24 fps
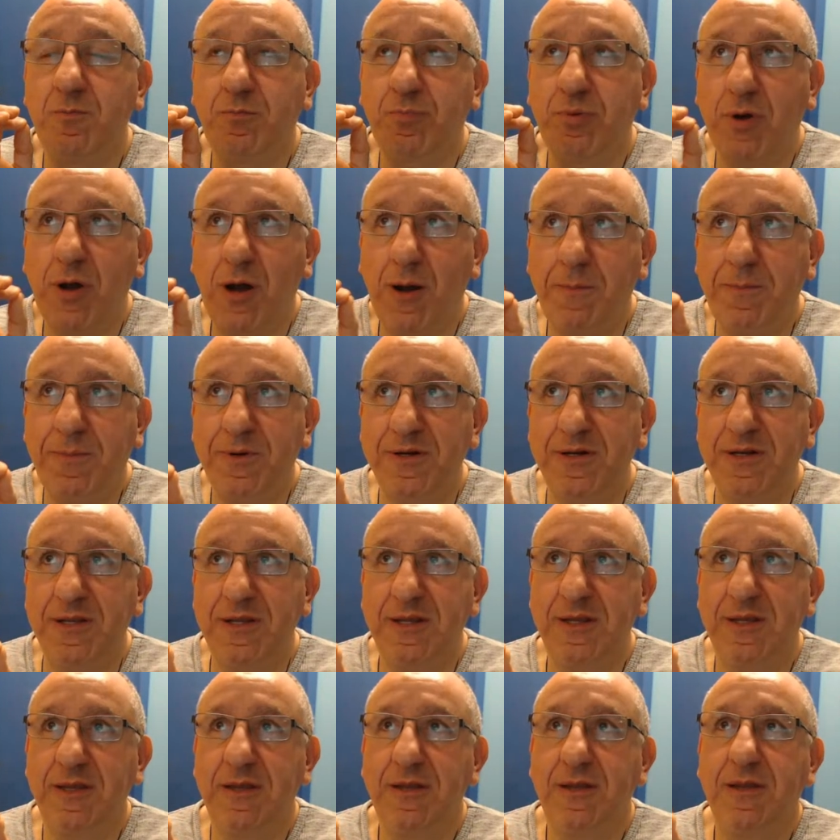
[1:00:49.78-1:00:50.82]

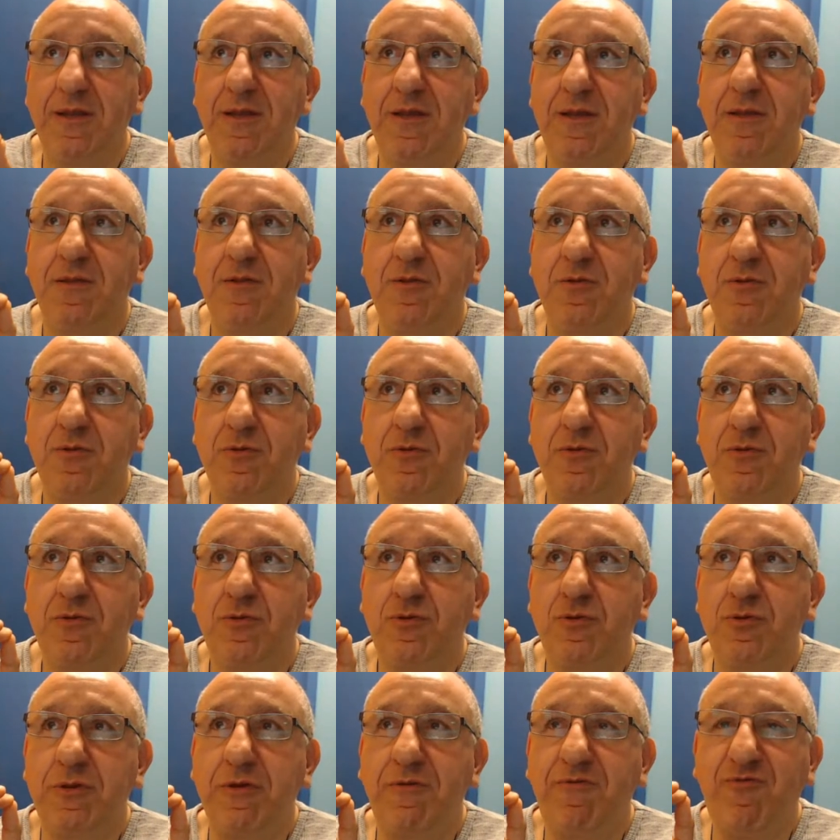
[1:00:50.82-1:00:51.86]
properly
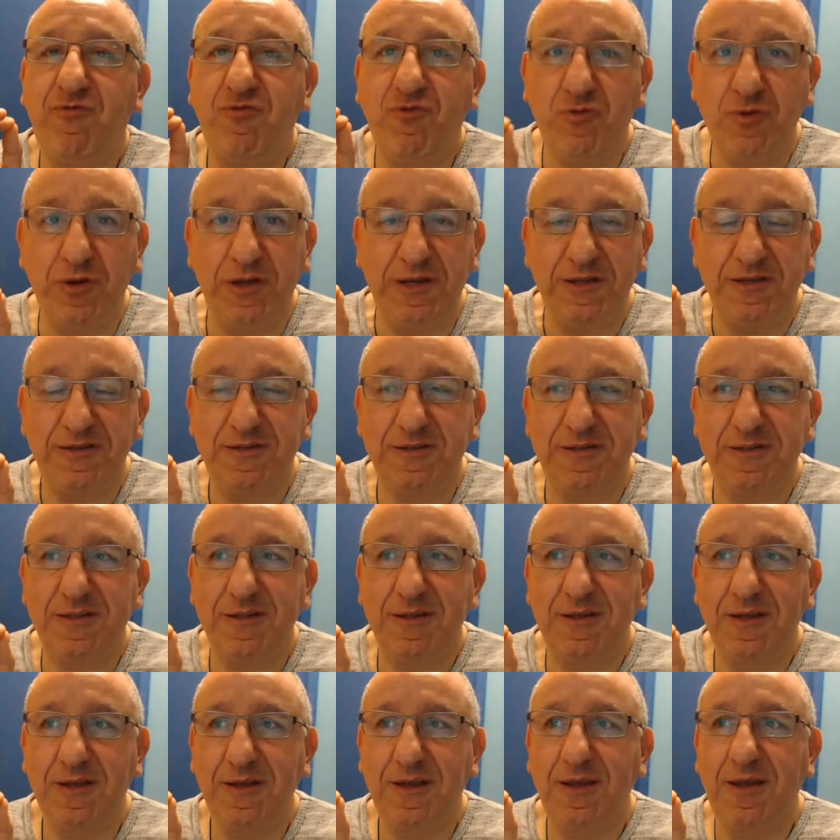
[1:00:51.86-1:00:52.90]
to the fullest,
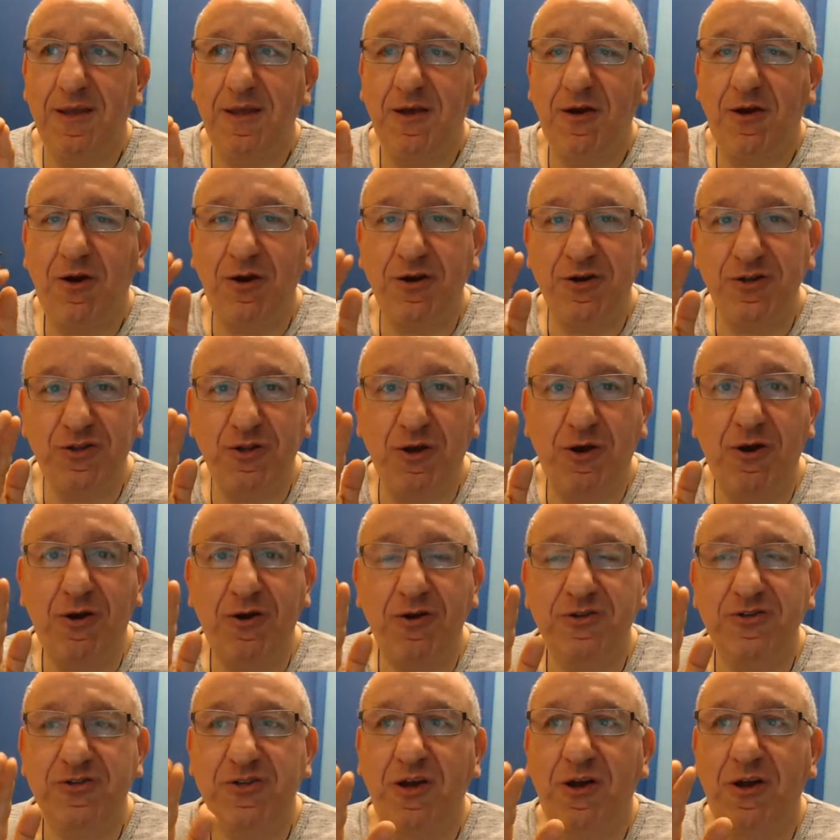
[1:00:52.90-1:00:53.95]
our
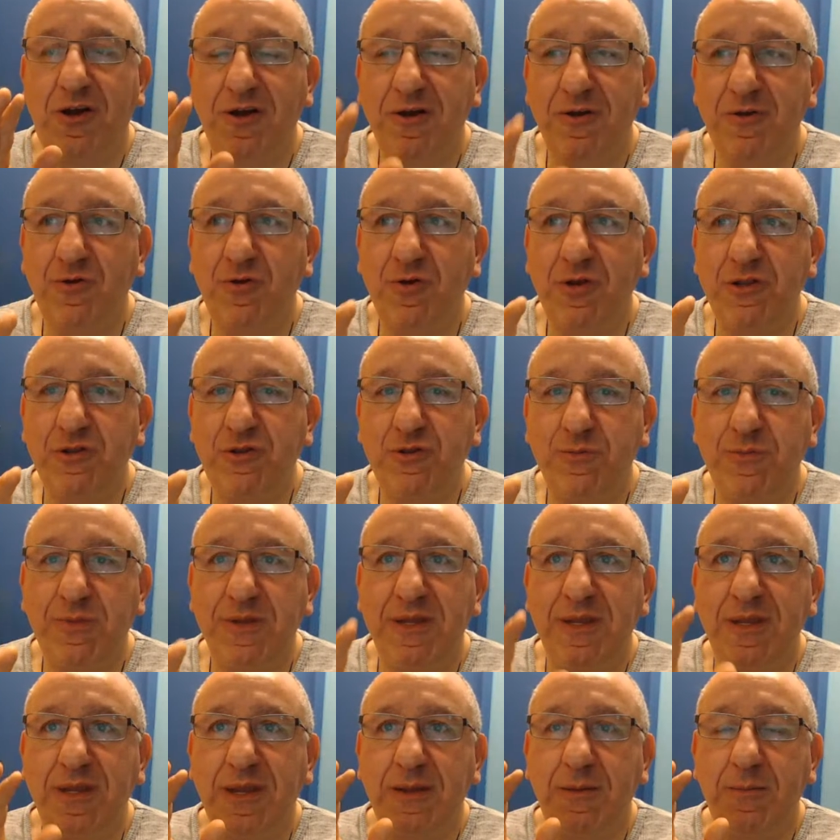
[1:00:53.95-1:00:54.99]
dogs are going to
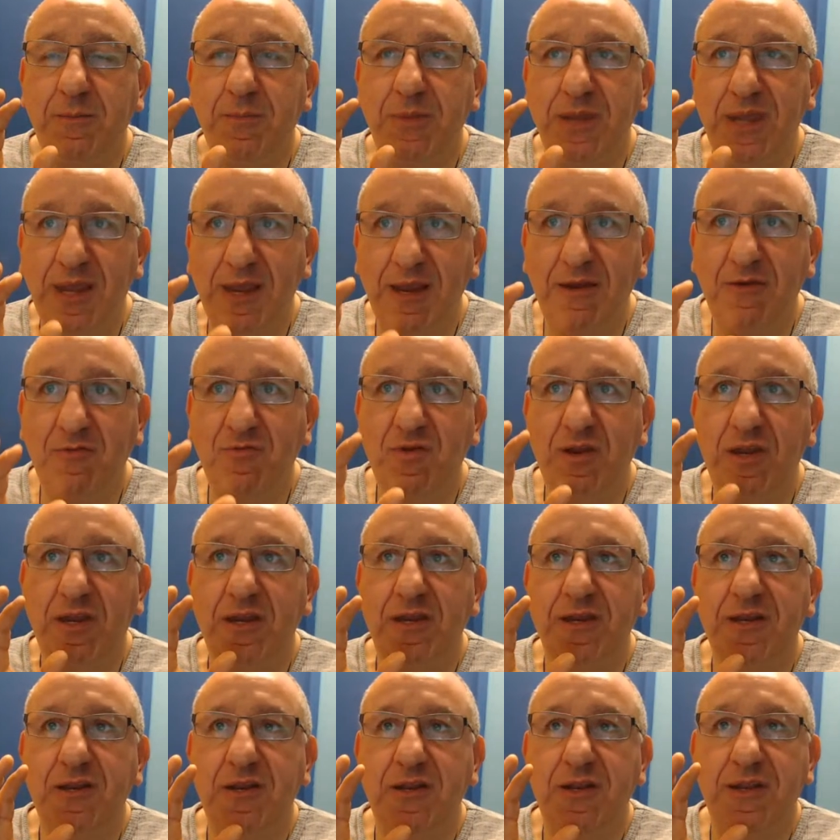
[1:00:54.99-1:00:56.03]
be
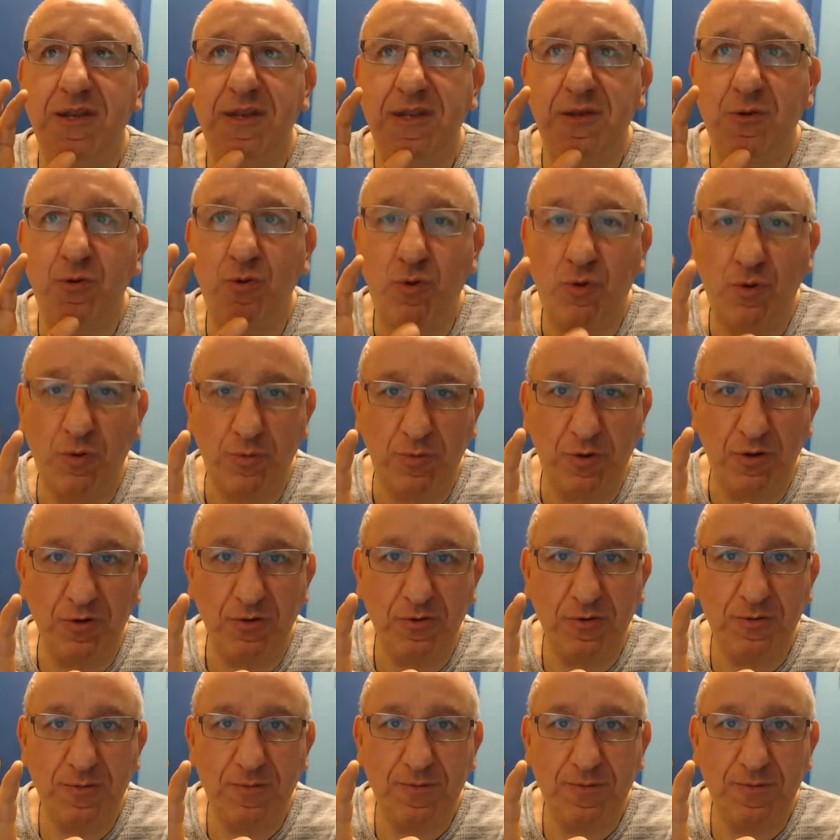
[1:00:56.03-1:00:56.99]
behaving normal.